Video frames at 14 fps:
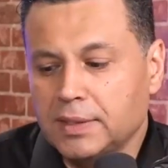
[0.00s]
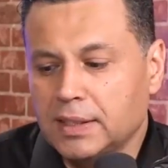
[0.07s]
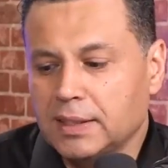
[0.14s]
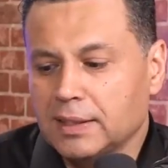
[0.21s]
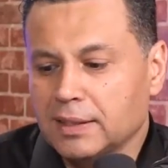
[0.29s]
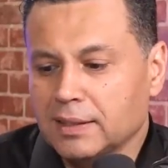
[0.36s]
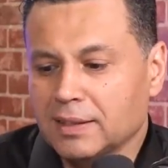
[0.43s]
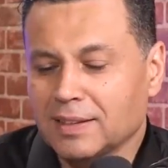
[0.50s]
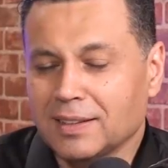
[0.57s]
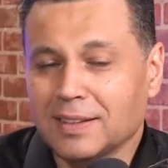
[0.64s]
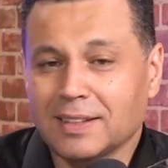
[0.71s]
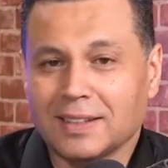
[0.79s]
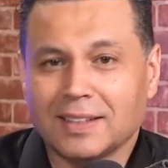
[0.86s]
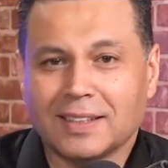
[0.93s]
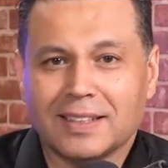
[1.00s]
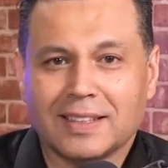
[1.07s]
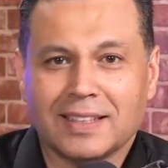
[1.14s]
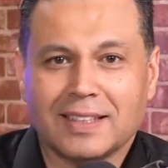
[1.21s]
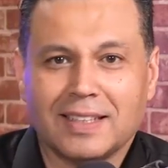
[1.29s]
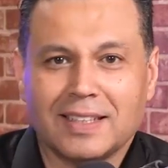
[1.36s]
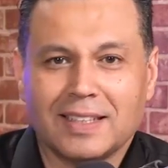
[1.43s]
nobody help
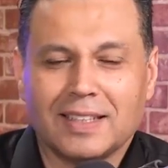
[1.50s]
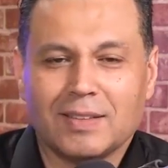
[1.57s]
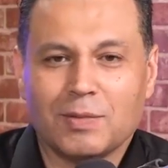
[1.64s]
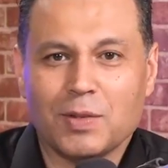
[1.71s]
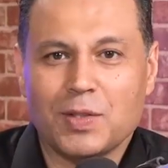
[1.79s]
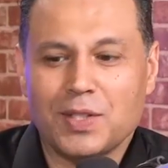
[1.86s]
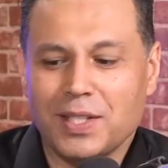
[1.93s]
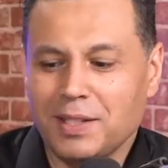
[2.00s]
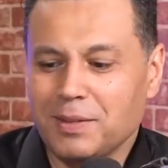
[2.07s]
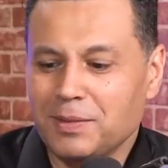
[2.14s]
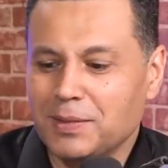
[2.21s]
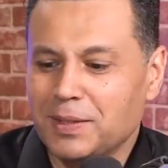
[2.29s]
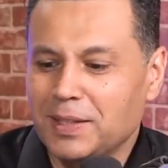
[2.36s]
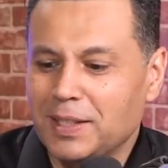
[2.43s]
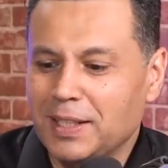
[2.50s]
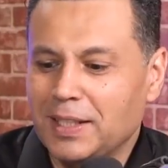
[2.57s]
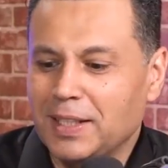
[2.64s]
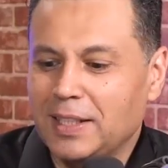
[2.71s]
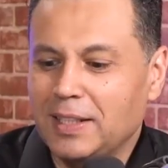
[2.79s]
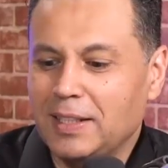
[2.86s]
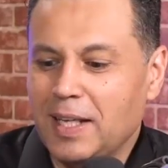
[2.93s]
me. Yes.
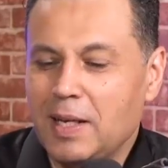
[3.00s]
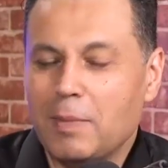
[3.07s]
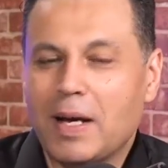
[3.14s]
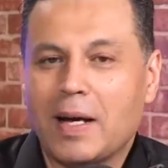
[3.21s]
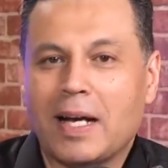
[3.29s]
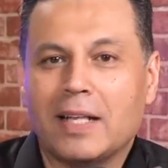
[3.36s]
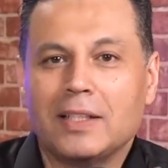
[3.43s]
There